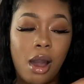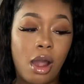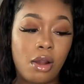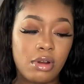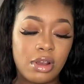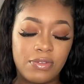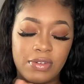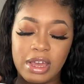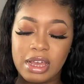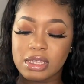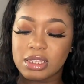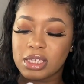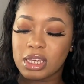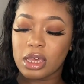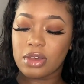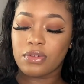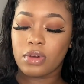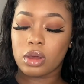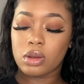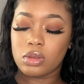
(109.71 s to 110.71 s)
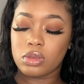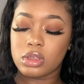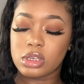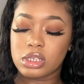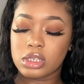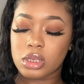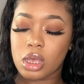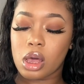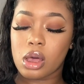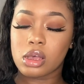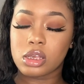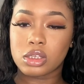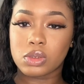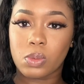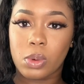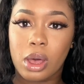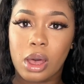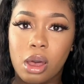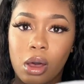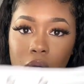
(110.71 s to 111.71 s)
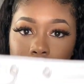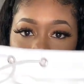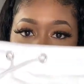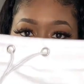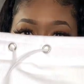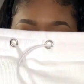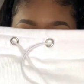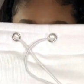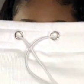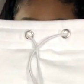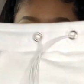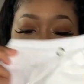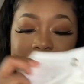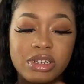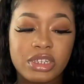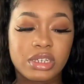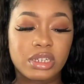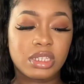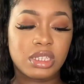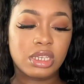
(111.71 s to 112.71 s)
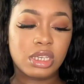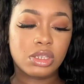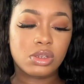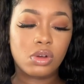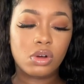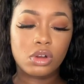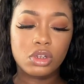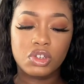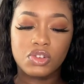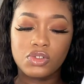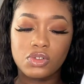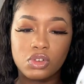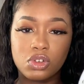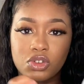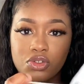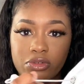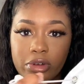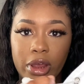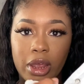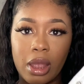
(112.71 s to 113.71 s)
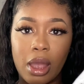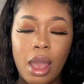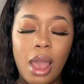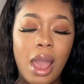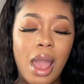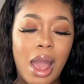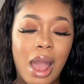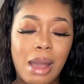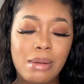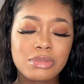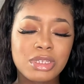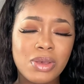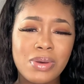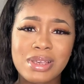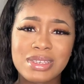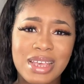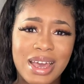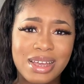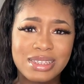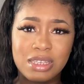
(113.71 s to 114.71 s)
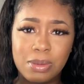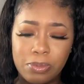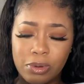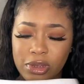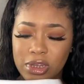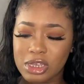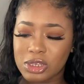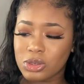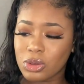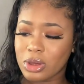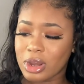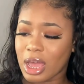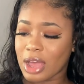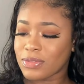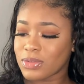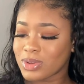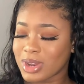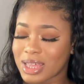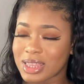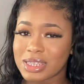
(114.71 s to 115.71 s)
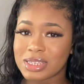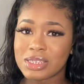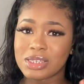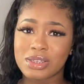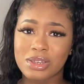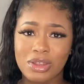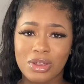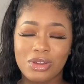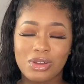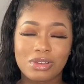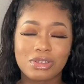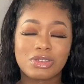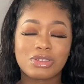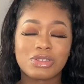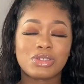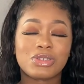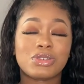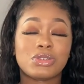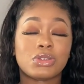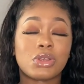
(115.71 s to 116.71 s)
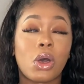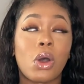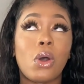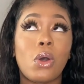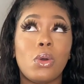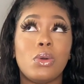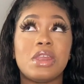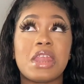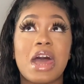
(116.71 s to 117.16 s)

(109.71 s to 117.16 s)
are reflective, and on the skirt as well. As you can see, it's got a drawstring. I'm so excited to put this on. I feel like this is gonna look so